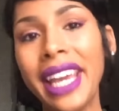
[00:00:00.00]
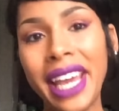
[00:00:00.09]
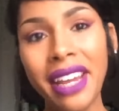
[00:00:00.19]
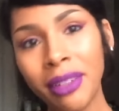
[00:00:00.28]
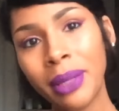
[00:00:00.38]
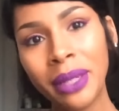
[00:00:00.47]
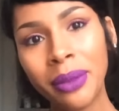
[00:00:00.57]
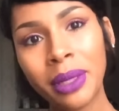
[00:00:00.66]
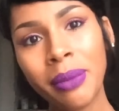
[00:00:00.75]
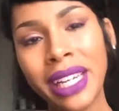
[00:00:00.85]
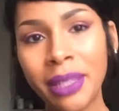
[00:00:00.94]
Hey everybody,
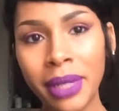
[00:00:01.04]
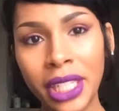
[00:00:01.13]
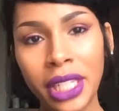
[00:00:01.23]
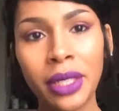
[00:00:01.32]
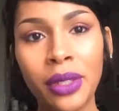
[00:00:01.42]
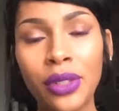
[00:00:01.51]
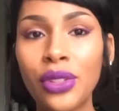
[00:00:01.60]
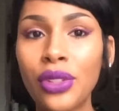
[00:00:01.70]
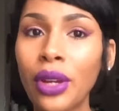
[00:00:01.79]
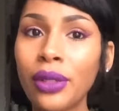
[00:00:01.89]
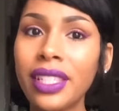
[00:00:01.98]
welcome back to my channel.
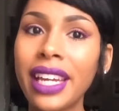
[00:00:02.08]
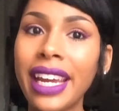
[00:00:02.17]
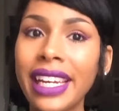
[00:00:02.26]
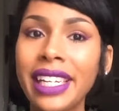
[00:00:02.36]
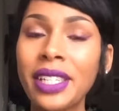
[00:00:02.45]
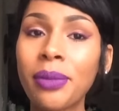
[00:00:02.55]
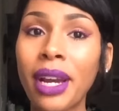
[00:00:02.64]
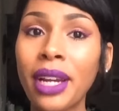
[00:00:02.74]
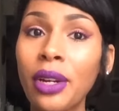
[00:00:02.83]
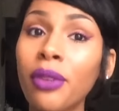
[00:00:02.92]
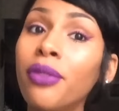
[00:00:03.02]
So today is
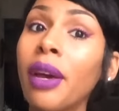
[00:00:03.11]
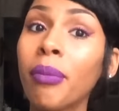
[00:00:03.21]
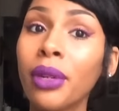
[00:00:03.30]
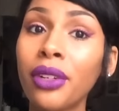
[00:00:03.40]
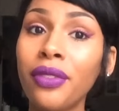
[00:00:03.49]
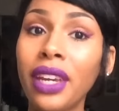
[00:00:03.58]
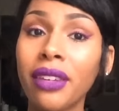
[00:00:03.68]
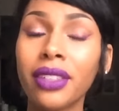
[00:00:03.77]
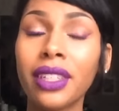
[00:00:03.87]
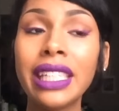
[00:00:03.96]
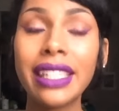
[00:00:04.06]
my November
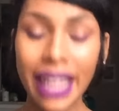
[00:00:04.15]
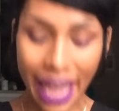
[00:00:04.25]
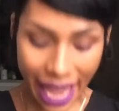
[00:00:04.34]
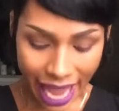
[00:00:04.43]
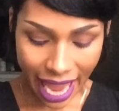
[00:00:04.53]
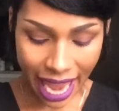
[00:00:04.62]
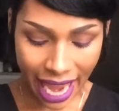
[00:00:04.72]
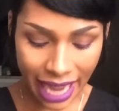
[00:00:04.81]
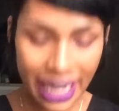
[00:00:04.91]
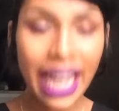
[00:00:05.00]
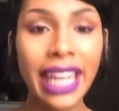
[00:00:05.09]
favorites,
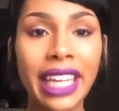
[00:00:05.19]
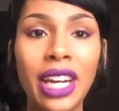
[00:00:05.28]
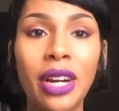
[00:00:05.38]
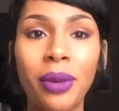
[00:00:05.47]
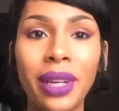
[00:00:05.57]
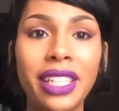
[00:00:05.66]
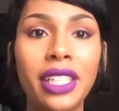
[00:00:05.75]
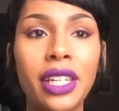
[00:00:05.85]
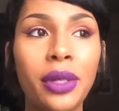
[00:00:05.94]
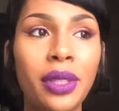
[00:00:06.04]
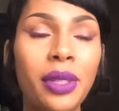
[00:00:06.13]
and I cannot wait to
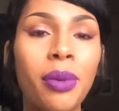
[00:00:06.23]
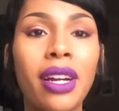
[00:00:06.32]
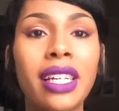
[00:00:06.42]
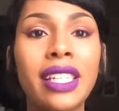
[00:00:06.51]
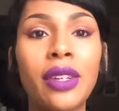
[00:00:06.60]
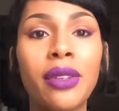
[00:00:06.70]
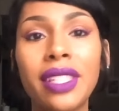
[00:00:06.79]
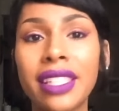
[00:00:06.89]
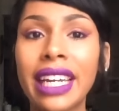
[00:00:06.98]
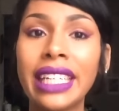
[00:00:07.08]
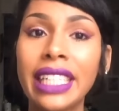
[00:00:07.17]
show you these products. So
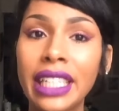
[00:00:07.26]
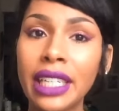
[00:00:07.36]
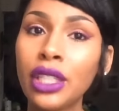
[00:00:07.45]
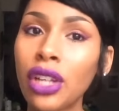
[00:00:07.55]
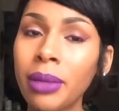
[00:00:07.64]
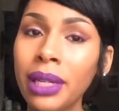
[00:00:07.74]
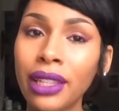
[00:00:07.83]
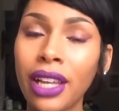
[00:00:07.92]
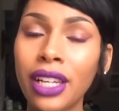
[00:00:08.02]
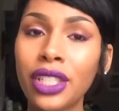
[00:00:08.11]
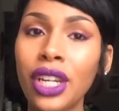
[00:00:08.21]
recently I did get a job at
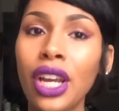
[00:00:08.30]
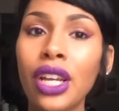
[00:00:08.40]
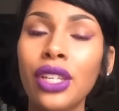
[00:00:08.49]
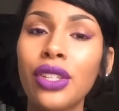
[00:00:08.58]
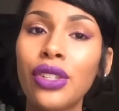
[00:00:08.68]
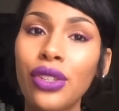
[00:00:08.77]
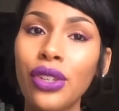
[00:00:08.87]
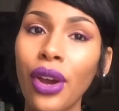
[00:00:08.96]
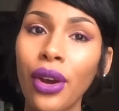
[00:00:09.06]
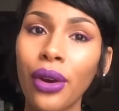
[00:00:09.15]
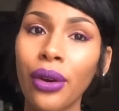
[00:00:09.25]
Lush,
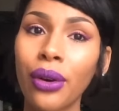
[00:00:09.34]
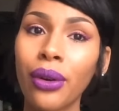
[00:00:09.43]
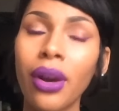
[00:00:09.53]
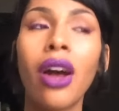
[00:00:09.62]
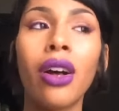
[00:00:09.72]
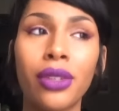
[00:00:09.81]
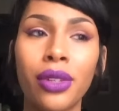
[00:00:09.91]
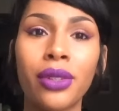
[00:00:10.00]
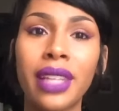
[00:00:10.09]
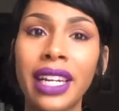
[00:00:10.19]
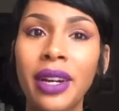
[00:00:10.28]
so also
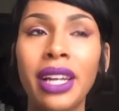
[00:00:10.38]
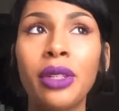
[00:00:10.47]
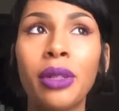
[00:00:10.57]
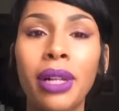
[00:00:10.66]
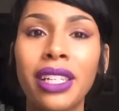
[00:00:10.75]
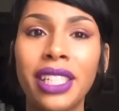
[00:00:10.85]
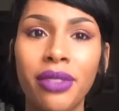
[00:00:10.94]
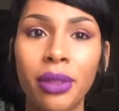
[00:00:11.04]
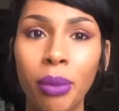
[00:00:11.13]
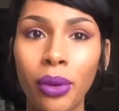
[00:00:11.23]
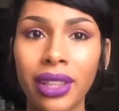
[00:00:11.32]
a side note, I do apologize
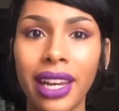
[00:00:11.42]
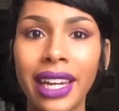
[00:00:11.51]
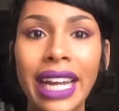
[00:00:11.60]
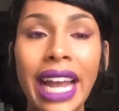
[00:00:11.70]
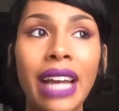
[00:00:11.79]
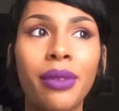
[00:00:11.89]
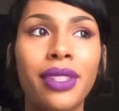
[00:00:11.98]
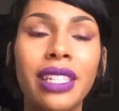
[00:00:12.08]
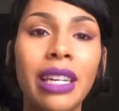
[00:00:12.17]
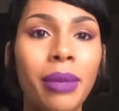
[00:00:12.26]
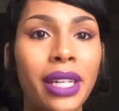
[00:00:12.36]
for the poor lighting. I was
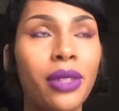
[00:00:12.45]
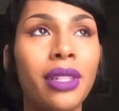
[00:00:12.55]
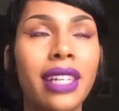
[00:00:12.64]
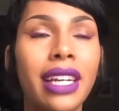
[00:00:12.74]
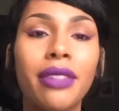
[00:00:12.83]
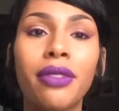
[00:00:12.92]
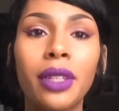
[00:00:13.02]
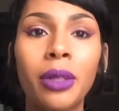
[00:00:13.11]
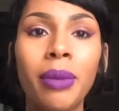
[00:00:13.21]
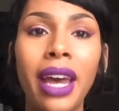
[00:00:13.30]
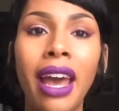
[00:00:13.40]
the dumbass who decided to
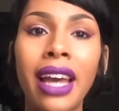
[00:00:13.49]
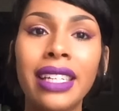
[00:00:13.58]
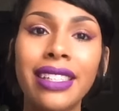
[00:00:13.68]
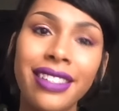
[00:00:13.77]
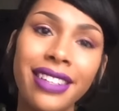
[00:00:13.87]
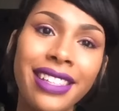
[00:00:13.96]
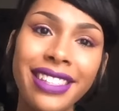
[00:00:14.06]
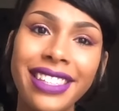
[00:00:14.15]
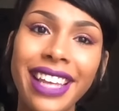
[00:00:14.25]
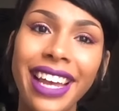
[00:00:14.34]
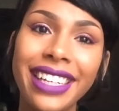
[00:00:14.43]
film at
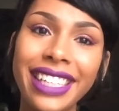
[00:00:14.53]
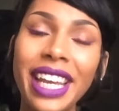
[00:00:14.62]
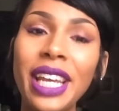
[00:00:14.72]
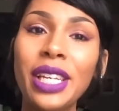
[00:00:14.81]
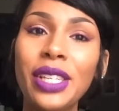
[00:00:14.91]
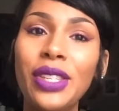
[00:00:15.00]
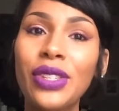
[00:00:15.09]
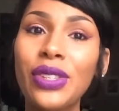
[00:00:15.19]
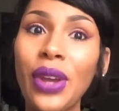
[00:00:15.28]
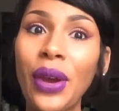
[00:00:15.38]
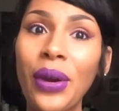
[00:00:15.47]
sunset.
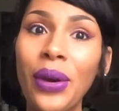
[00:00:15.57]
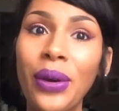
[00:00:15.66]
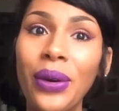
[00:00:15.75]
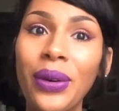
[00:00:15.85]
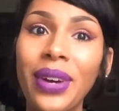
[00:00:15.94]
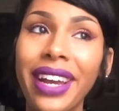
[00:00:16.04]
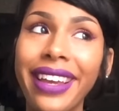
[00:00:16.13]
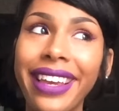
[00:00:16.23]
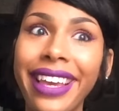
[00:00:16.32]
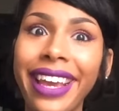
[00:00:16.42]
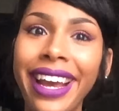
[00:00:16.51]
So
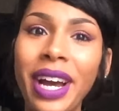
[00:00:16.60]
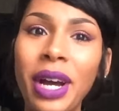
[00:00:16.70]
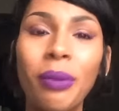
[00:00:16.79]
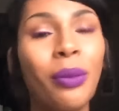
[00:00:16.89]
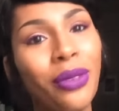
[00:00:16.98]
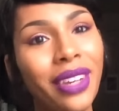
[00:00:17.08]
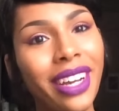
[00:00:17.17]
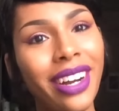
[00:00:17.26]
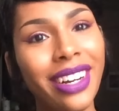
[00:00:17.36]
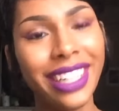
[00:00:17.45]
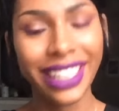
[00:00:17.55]
yeah, moving
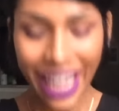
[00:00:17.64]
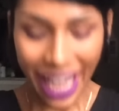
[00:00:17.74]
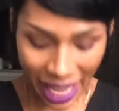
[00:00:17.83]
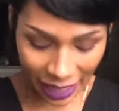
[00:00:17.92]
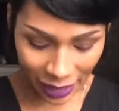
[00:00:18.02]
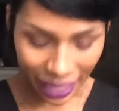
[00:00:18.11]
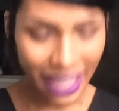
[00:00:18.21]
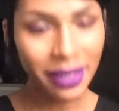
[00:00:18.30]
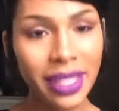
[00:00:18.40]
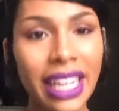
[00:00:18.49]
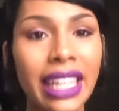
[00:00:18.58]
on. So like I
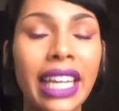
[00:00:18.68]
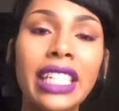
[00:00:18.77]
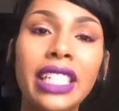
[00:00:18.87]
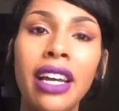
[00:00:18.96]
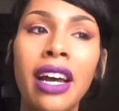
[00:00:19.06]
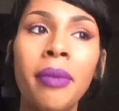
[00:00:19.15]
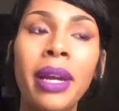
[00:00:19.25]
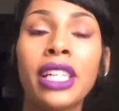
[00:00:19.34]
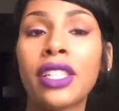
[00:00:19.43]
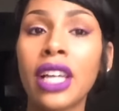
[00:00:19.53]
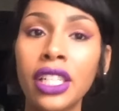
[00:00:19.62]
was saying, I
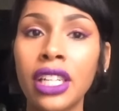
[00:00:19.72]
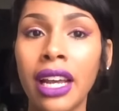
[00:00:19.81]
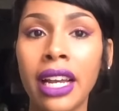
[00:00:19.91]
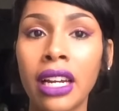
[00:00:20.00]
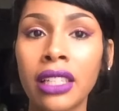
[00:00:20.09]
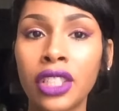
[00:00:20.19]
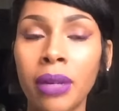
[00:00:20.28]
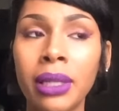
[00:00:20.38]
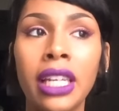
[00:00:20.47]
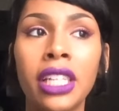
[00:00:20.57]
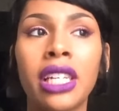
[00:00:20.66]
got off the job
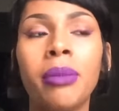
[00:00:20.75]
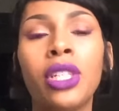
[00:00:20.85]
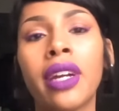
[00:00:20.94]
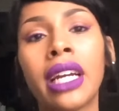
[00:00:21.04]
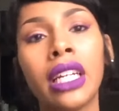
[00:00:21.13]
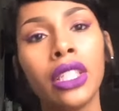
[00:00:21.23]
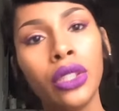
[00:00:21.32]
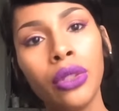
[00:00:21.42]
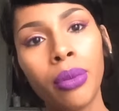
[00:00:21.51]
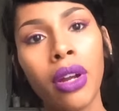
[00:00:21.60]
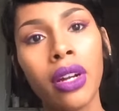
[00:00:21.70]
at Lush, and I've been trying out
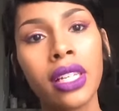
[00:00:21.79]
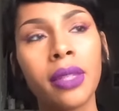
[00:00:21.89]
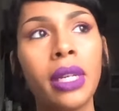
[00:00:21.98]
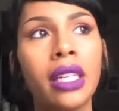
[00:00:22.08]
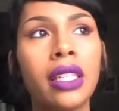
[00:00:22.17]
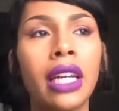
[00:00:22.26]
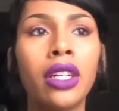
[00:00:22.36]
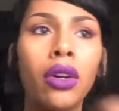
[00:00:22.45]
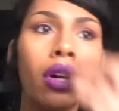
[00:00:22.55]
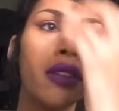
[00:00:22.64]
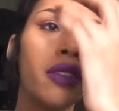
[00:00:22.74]
new products because I
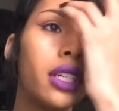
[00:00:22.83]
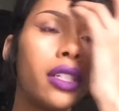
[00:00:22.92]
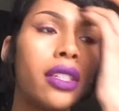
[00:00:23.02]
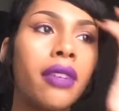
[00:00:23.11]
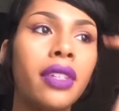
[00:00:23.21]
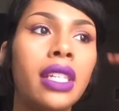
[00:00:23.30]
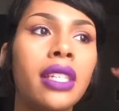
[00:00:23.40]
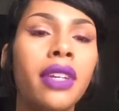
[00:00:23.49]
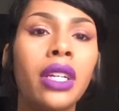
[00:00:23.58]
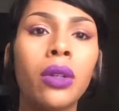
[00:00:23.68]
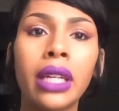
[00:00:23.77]
know all of their stuff is
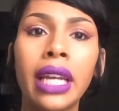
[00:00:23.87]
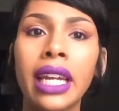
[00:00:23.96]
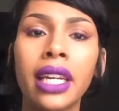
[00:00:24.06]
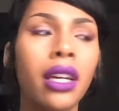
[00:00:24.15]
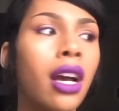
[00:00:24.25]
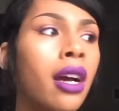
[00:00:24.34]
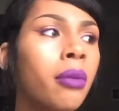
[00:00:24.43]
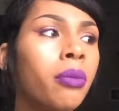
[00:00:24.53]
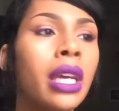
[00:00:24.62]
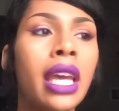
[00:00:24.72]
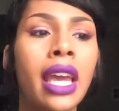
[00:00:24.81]
very organic,
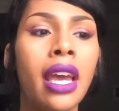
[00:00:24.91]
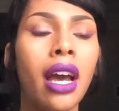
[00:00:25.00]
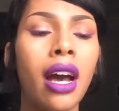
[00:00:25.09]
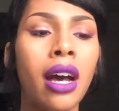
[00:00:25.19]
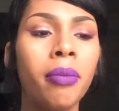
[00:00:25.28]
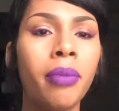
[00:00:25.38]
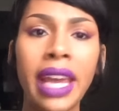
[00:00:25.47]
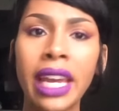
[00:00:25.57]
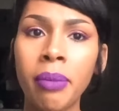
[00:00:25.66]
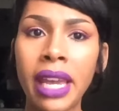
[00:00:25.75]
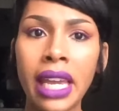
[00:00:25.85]
handmade,
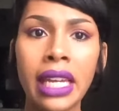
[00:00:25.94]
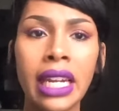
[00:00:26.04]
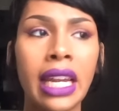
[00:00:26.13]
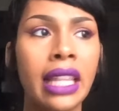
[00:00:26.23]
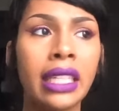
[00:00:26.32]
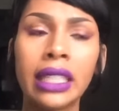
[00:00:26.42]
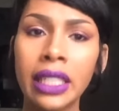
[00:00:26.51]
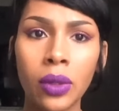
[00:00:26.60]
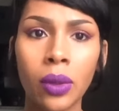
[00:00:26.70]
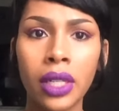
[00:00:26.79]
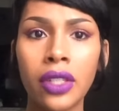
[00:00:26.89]
and ethically
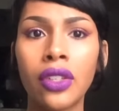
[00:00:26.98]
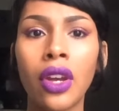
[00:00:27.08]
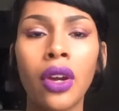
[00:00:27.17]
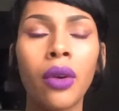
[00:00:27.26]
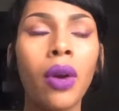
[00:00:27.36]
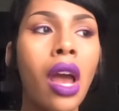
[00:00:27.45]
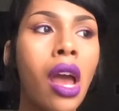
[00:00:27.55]
sourced, so